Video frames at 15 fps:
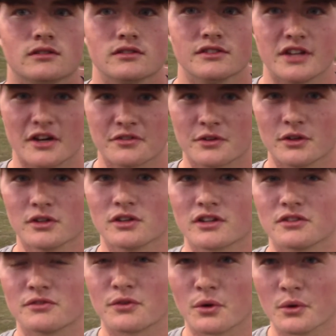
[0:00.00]
I'm definitely
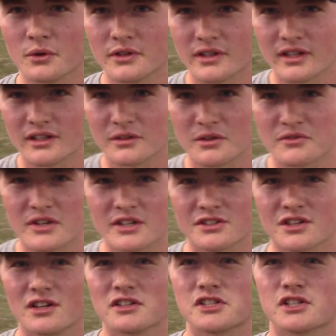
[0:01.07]
looking forward to getting revenge
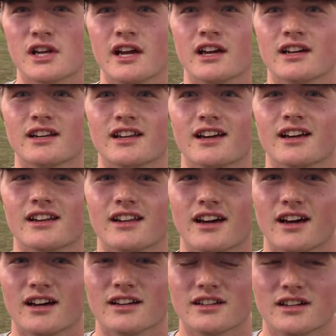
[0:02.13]
on Shan,
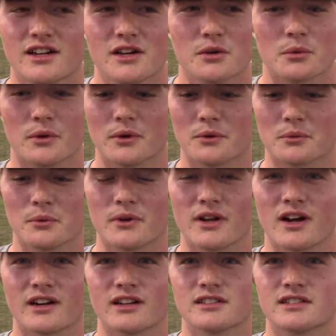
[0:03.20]
and we're
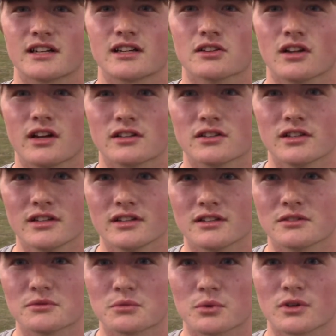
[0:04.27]
not going to take it lightly,
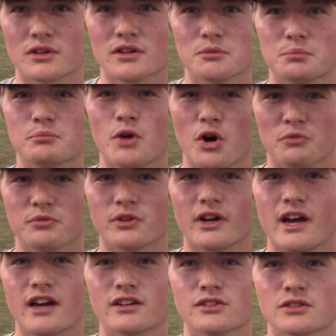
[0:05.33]
and we're going to hopefully
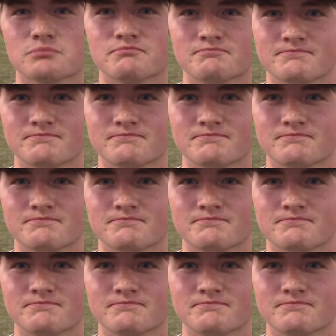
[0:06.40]
handle him.